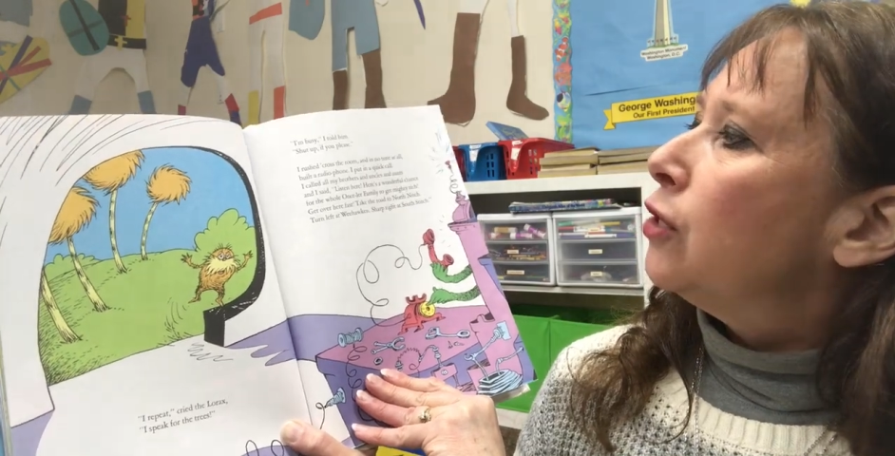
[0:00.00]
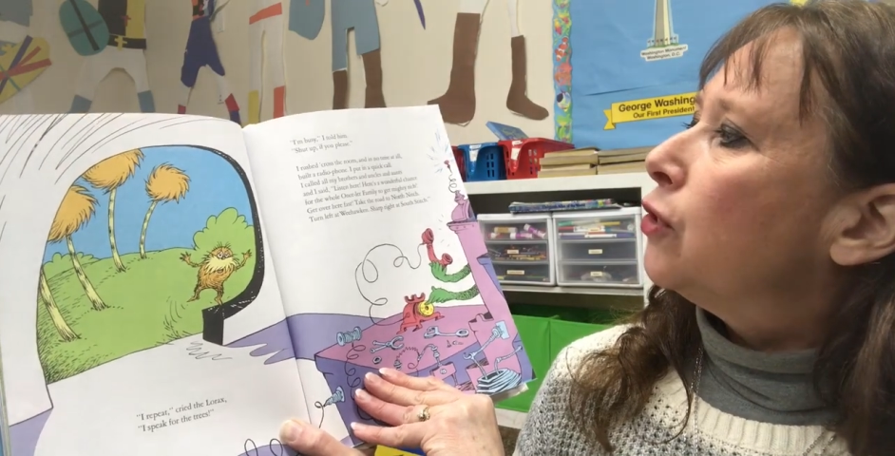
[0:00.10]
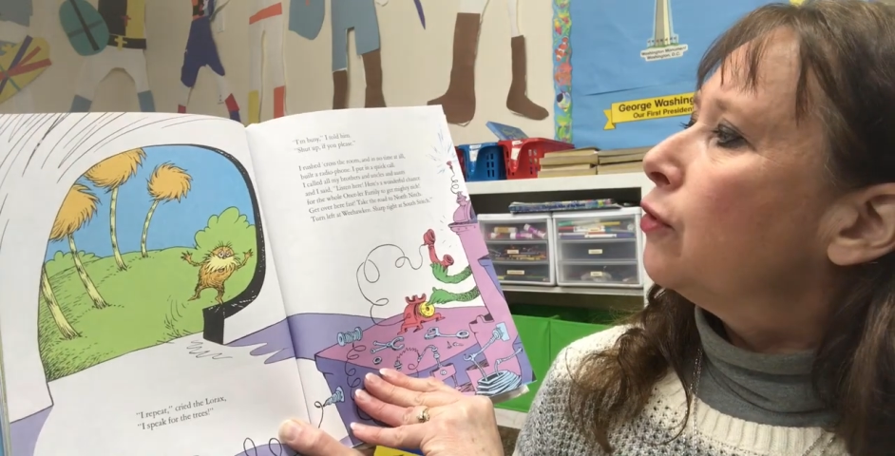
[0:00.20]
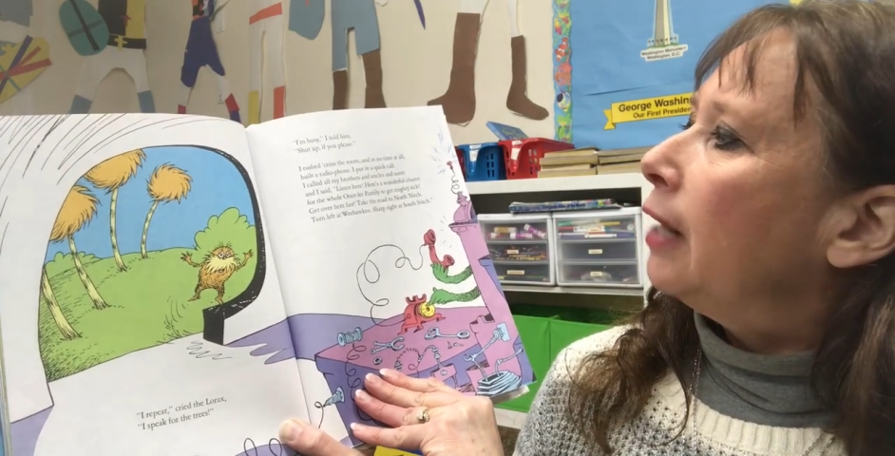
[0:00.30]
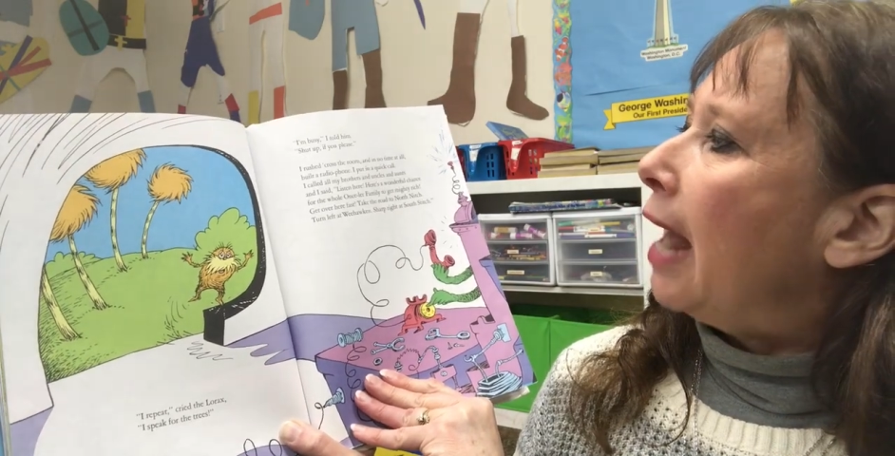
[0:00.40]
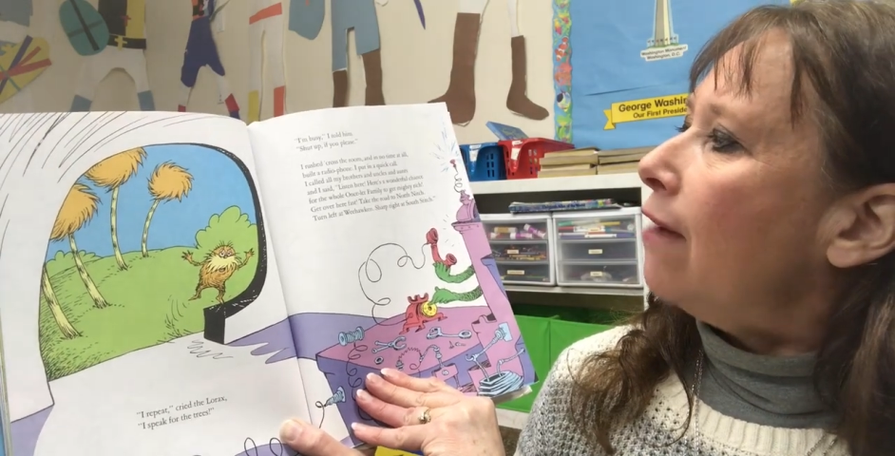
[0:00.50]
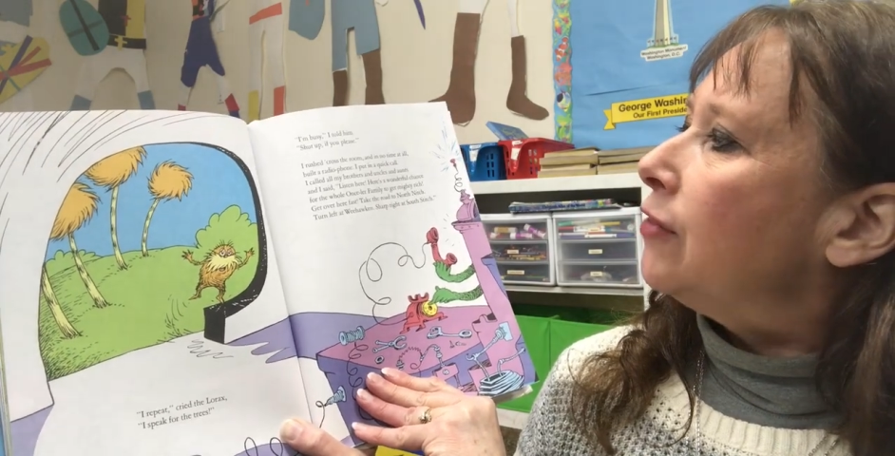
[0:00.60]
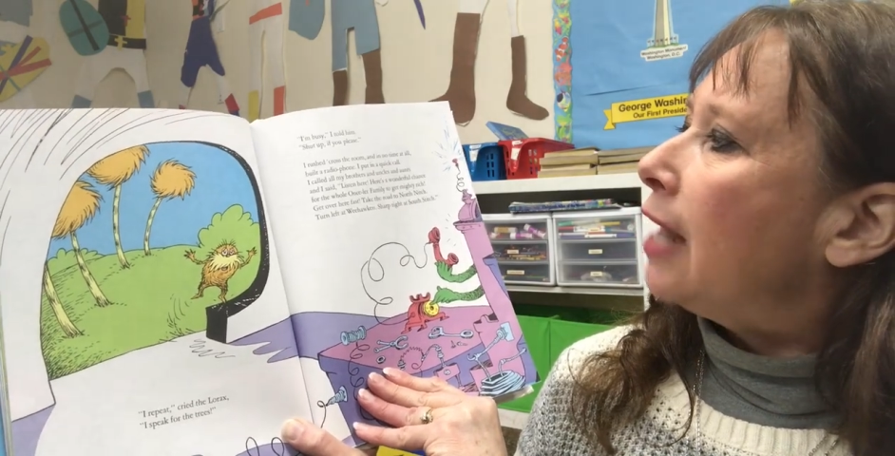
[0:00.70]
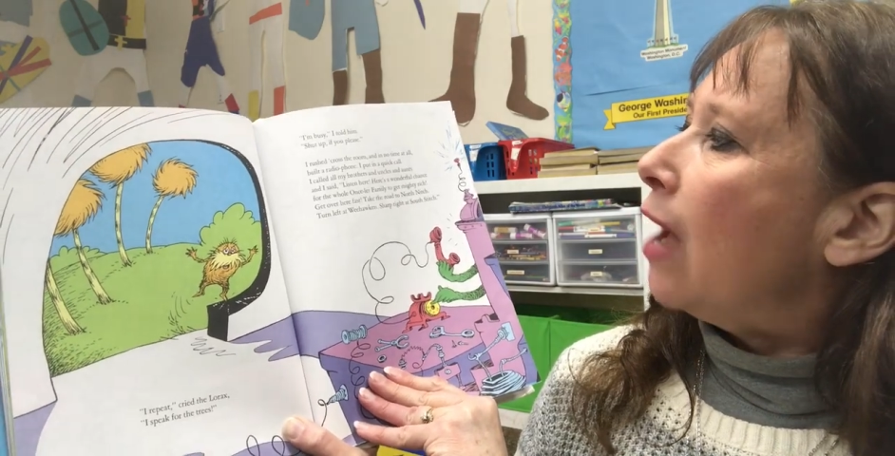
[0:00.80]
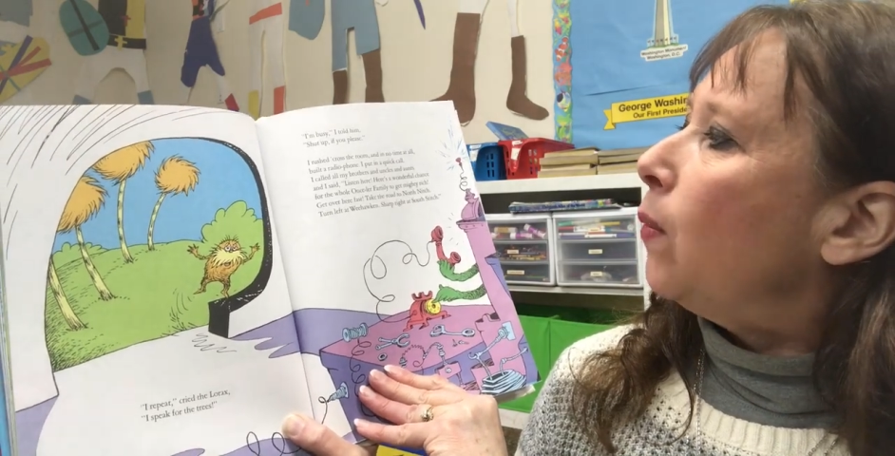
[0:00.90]
Turn
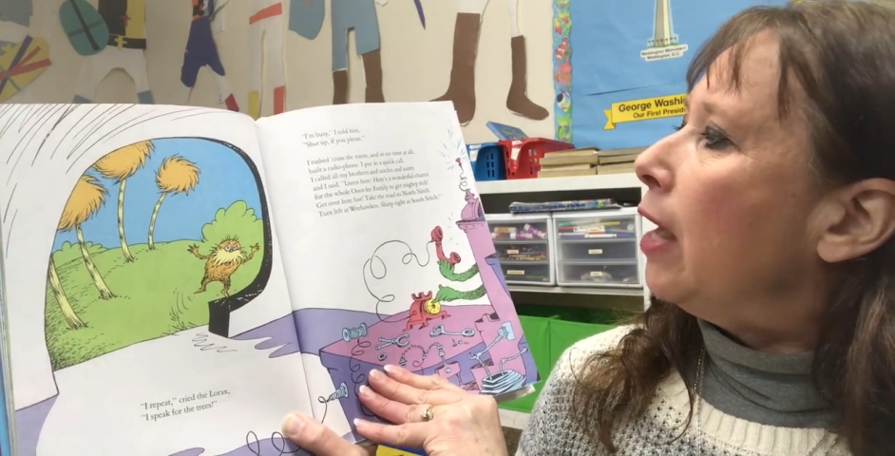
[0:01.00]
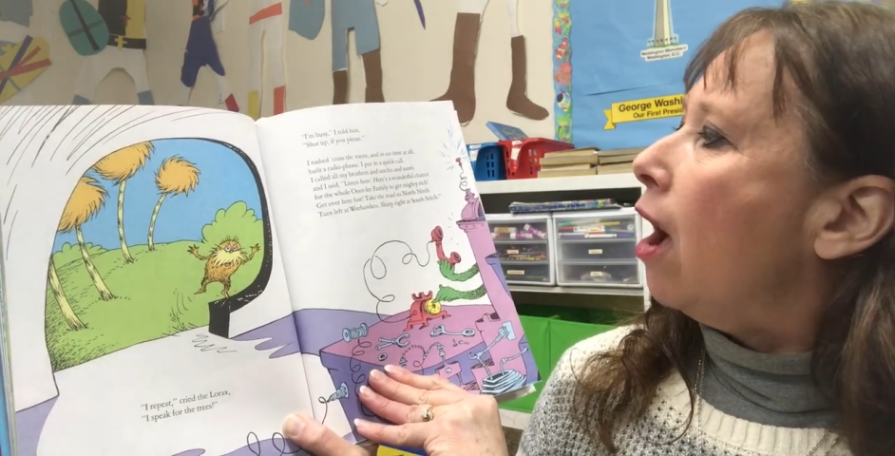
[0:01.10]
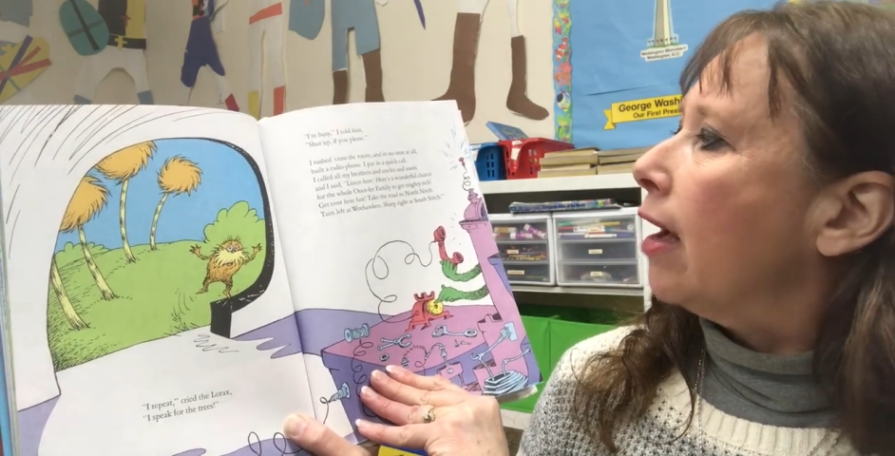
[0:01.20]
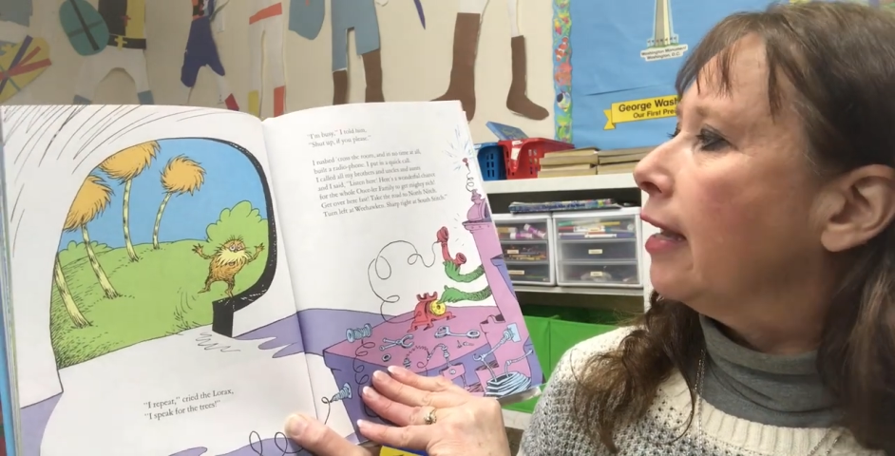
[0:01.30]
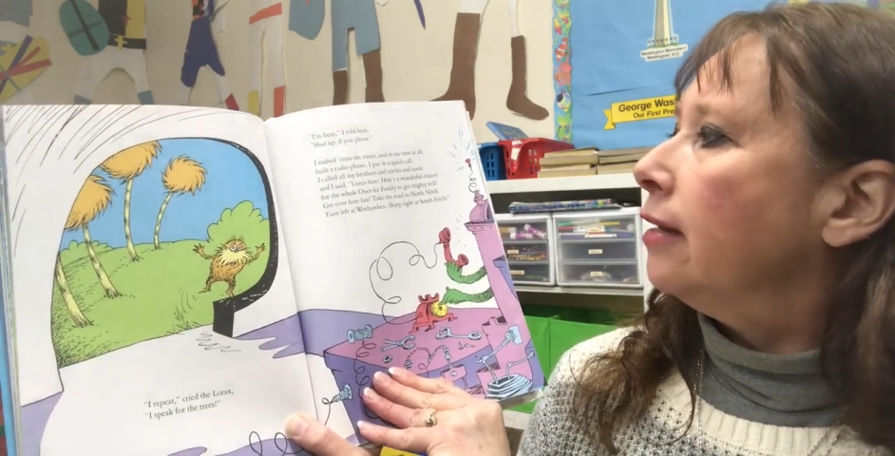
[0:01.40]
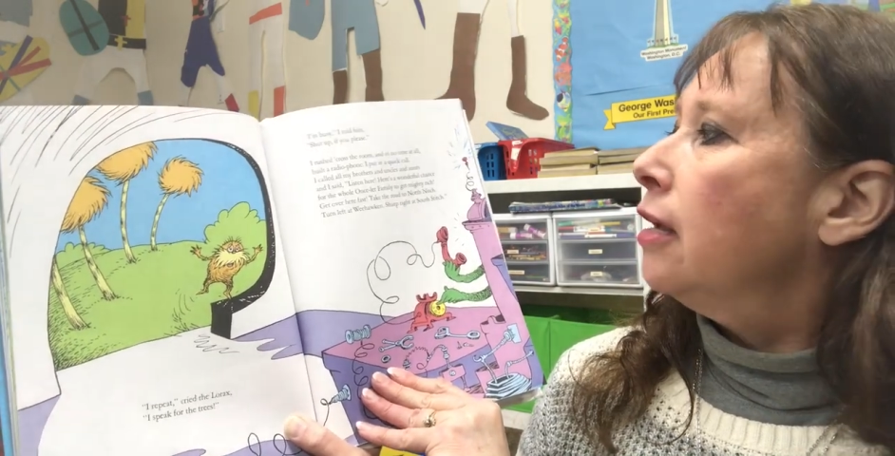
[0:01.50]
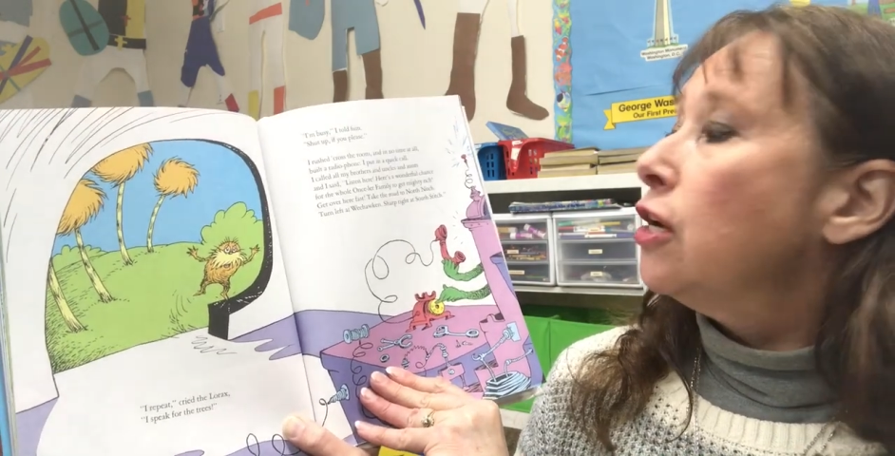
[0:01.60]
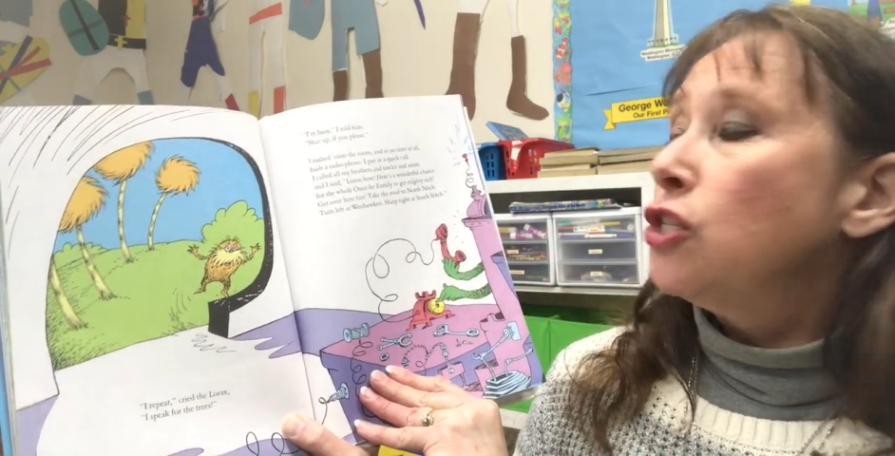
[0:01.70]
left at Weehawken,